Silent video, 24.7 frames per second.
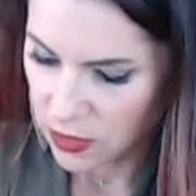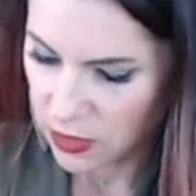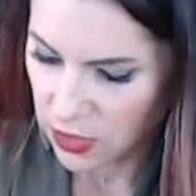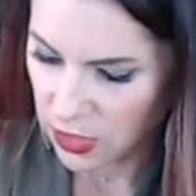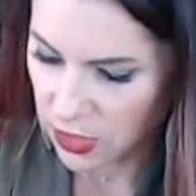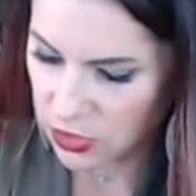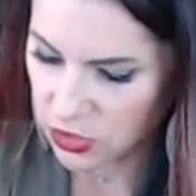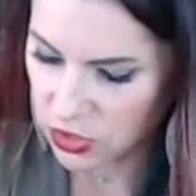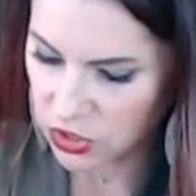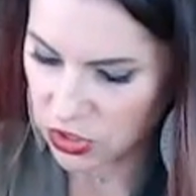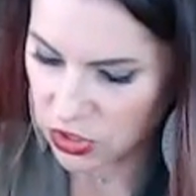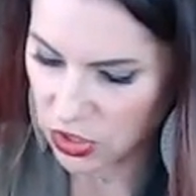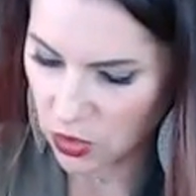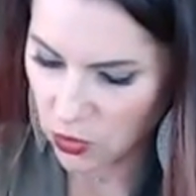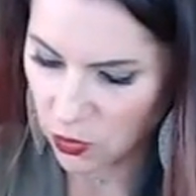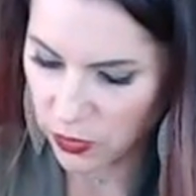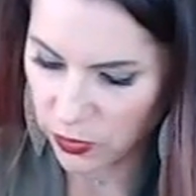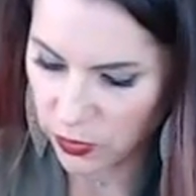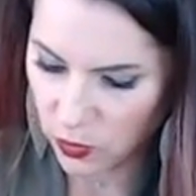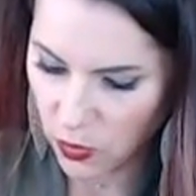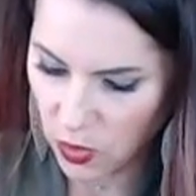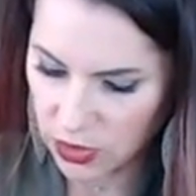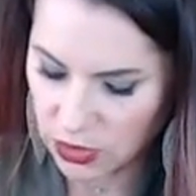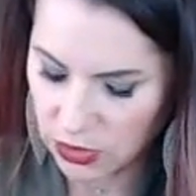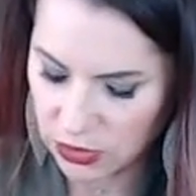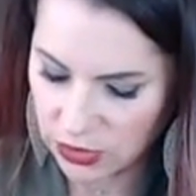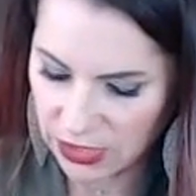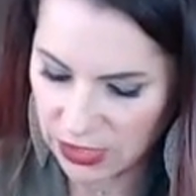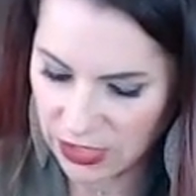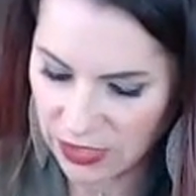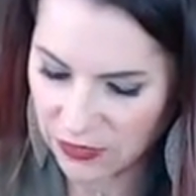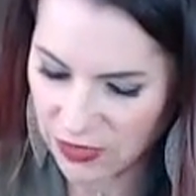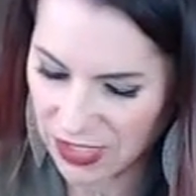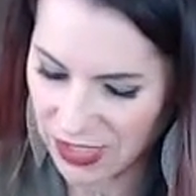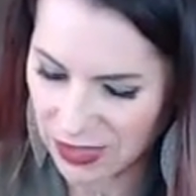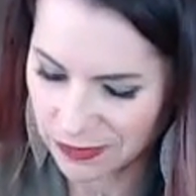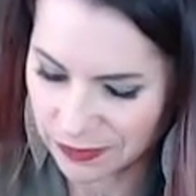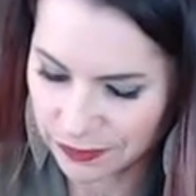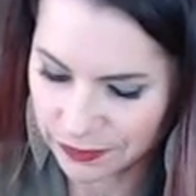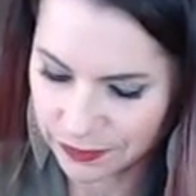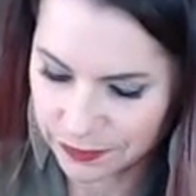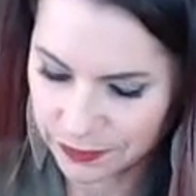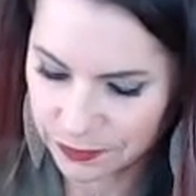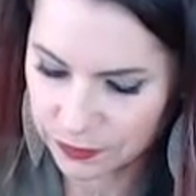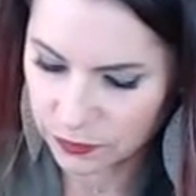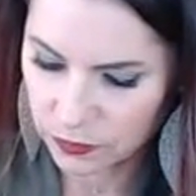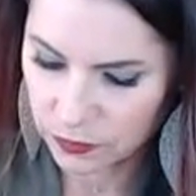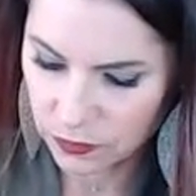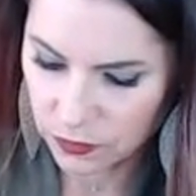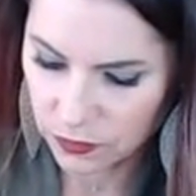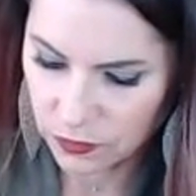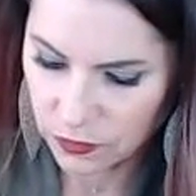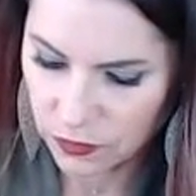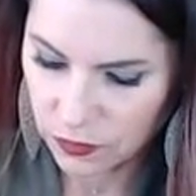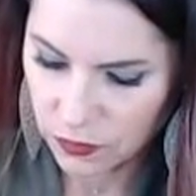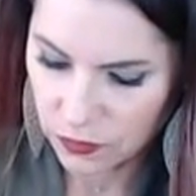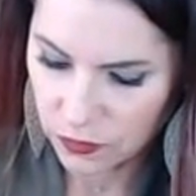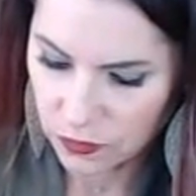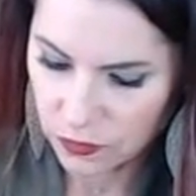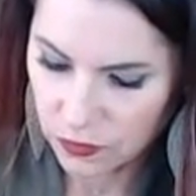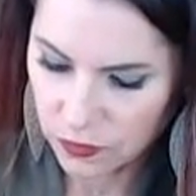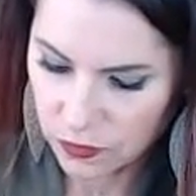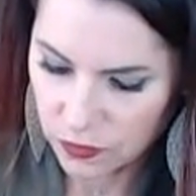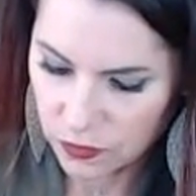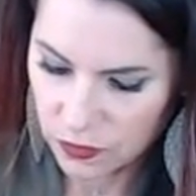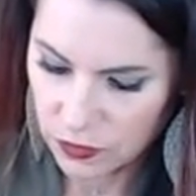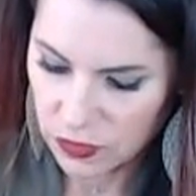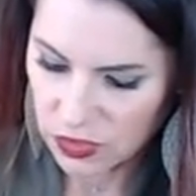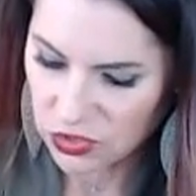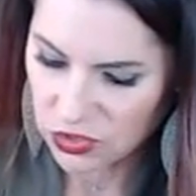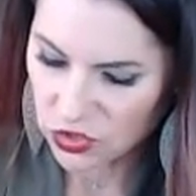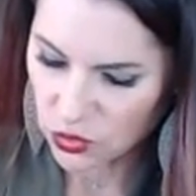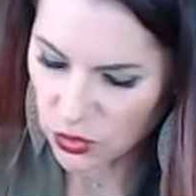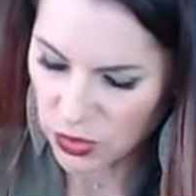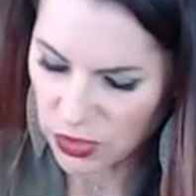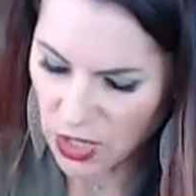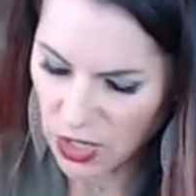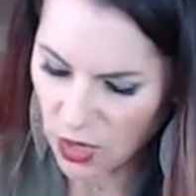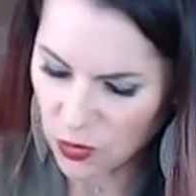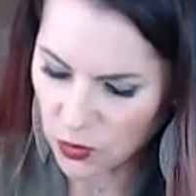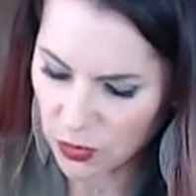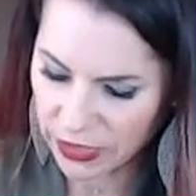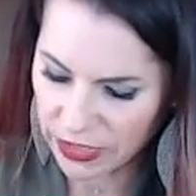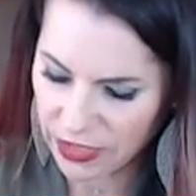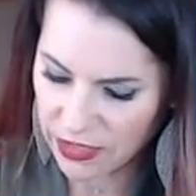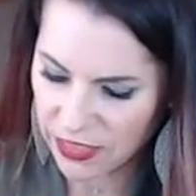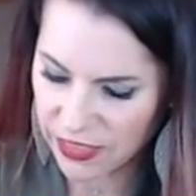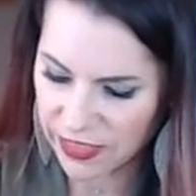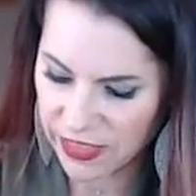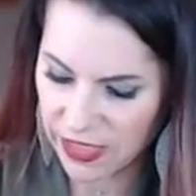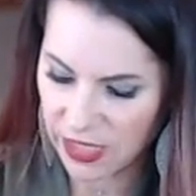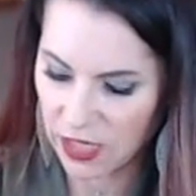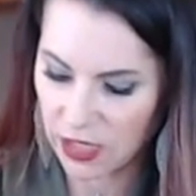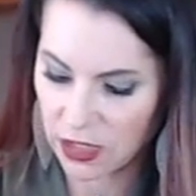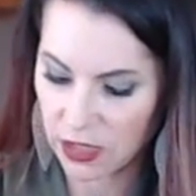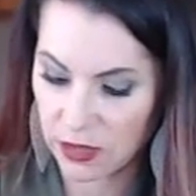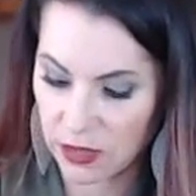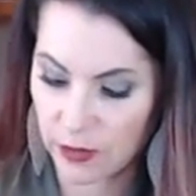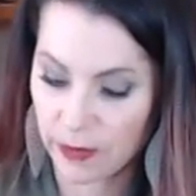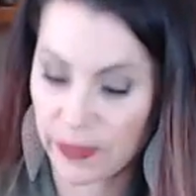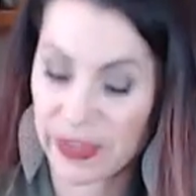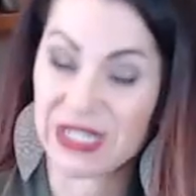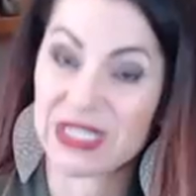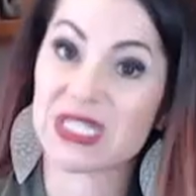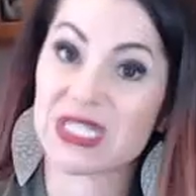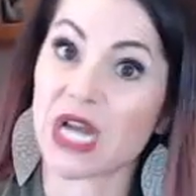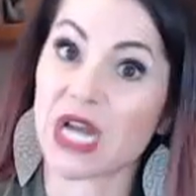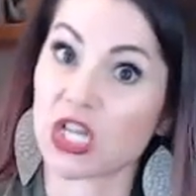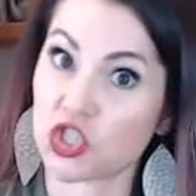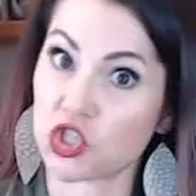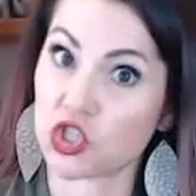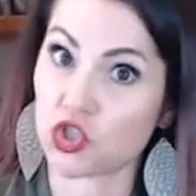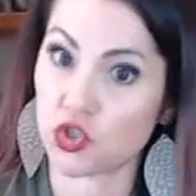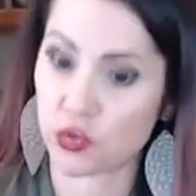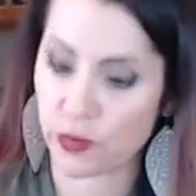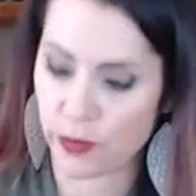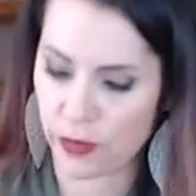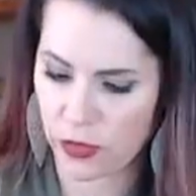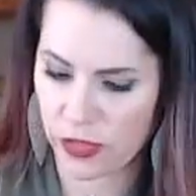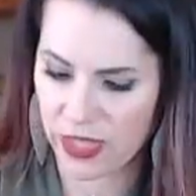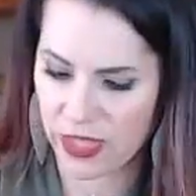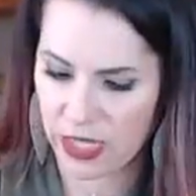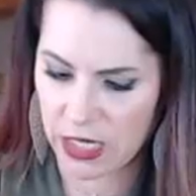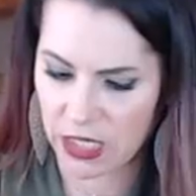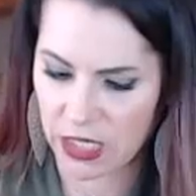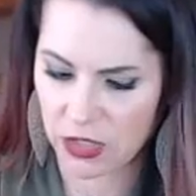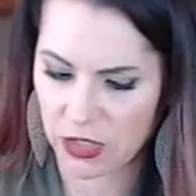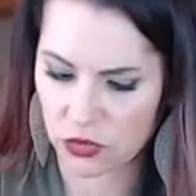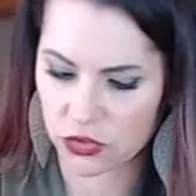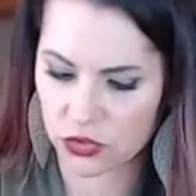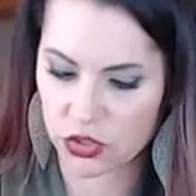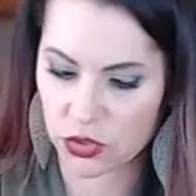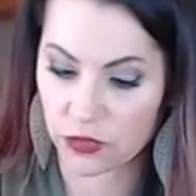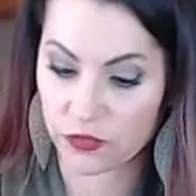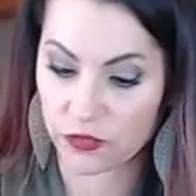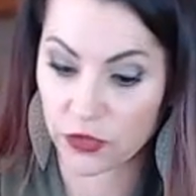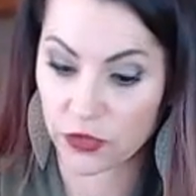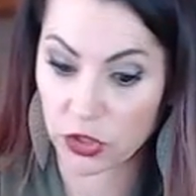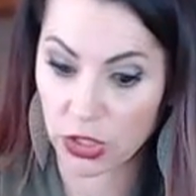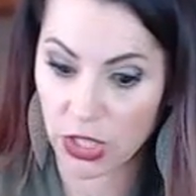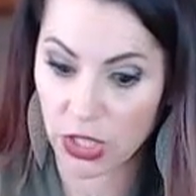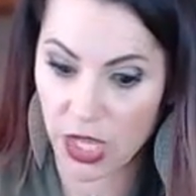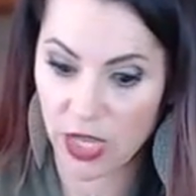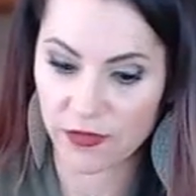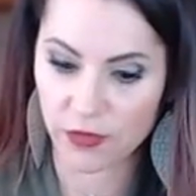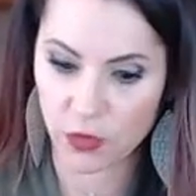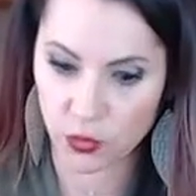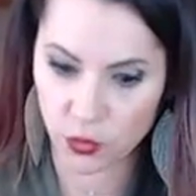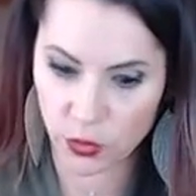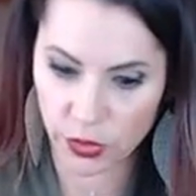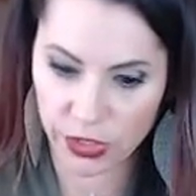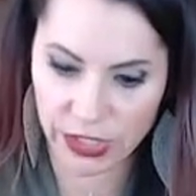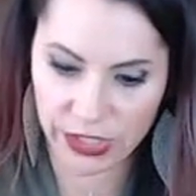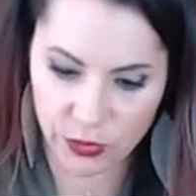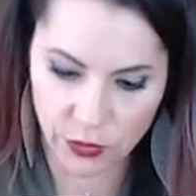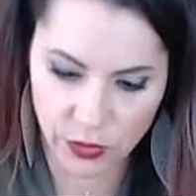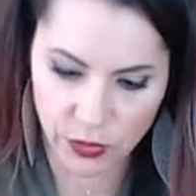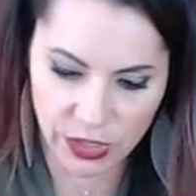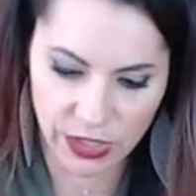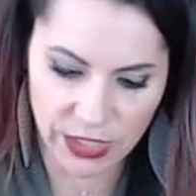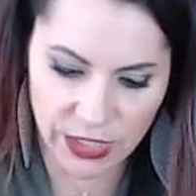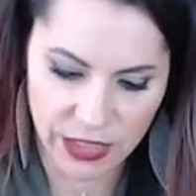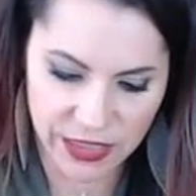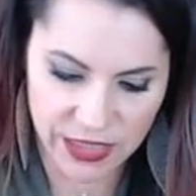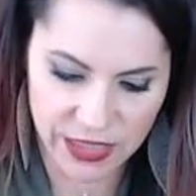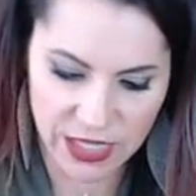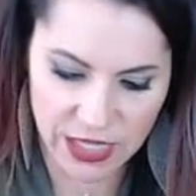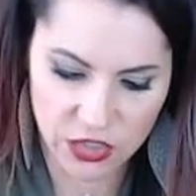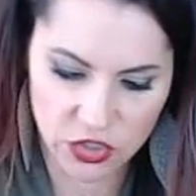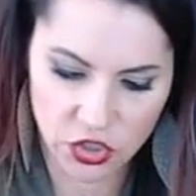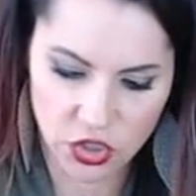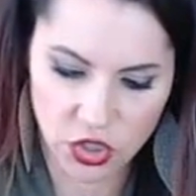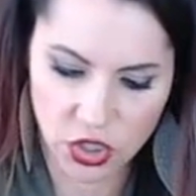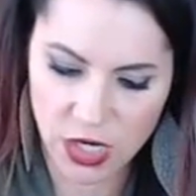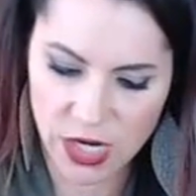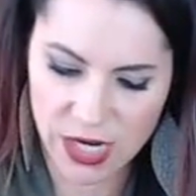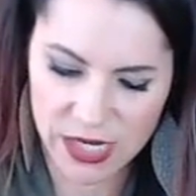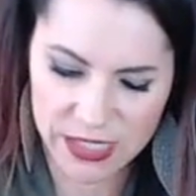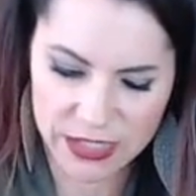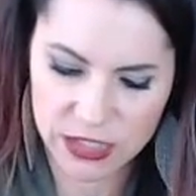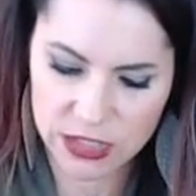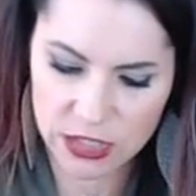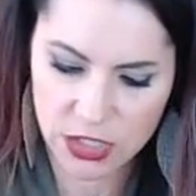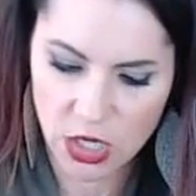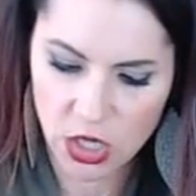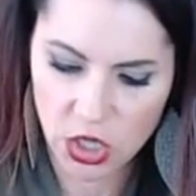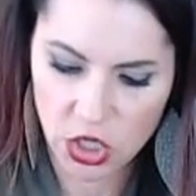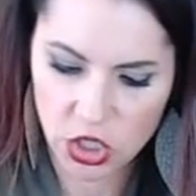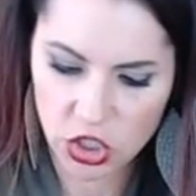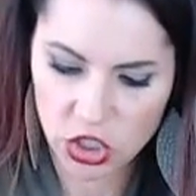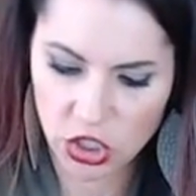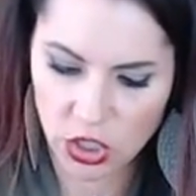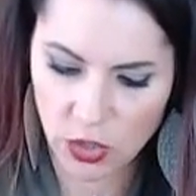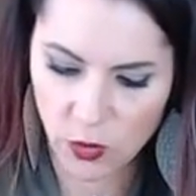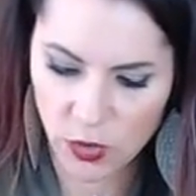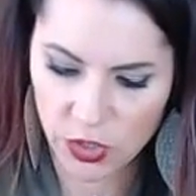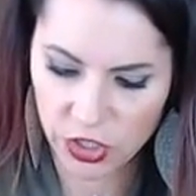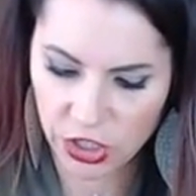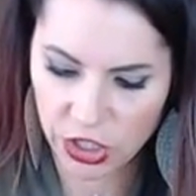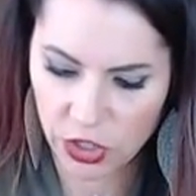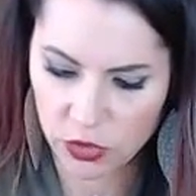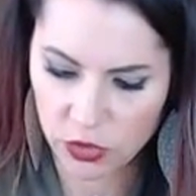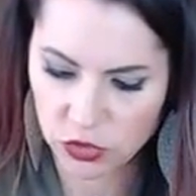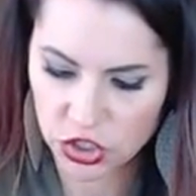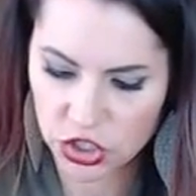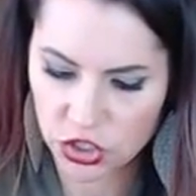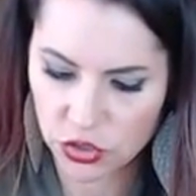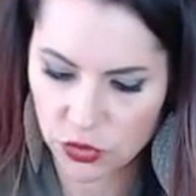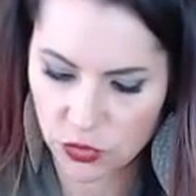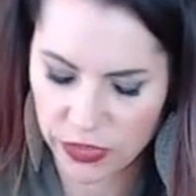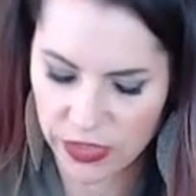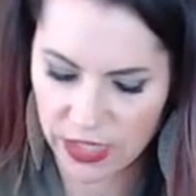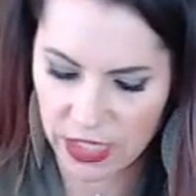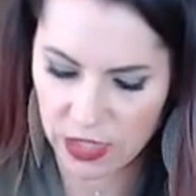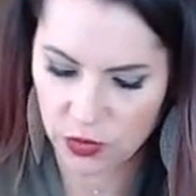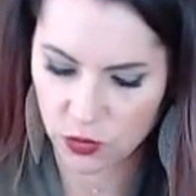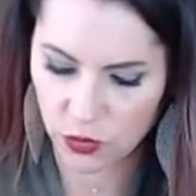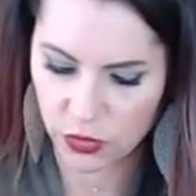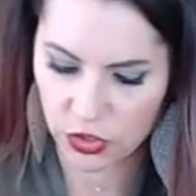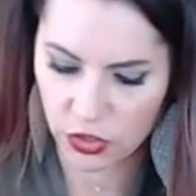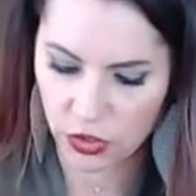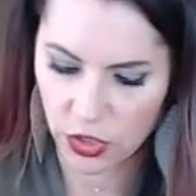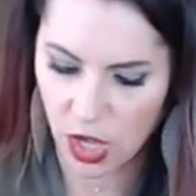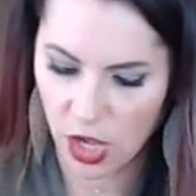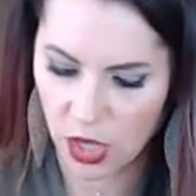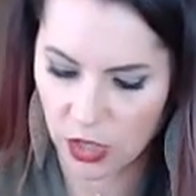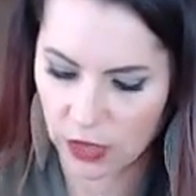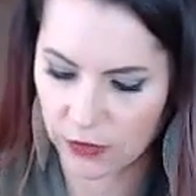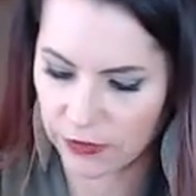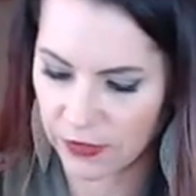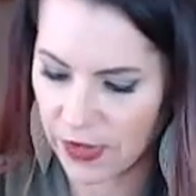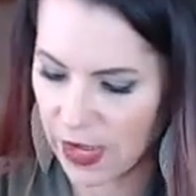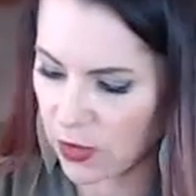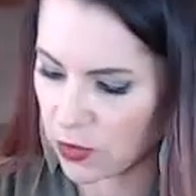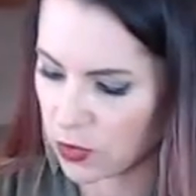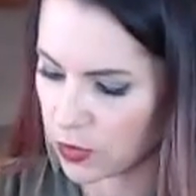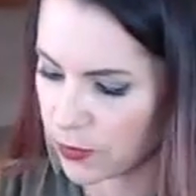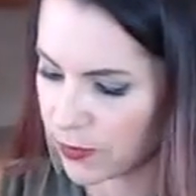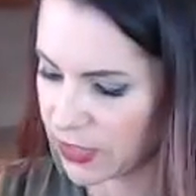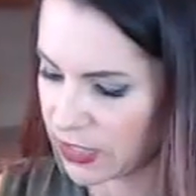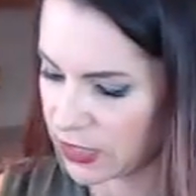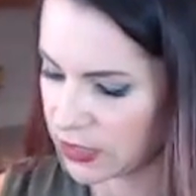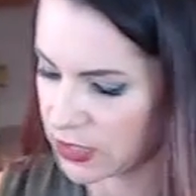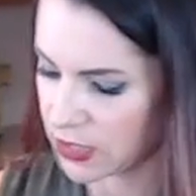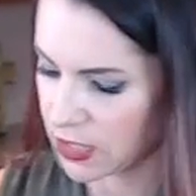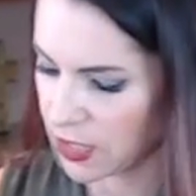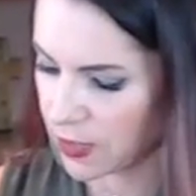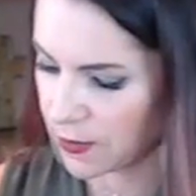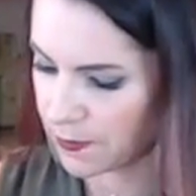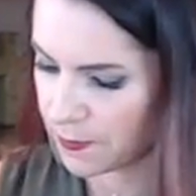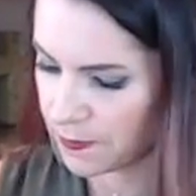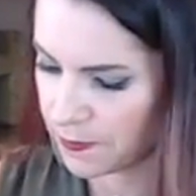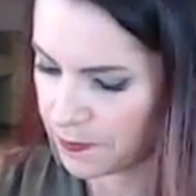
And so we want to leave it, it's not really thick, but it's not super thin either. So if you love a really, really thin crust, you don't want to go too thin with your cauliflower pizza.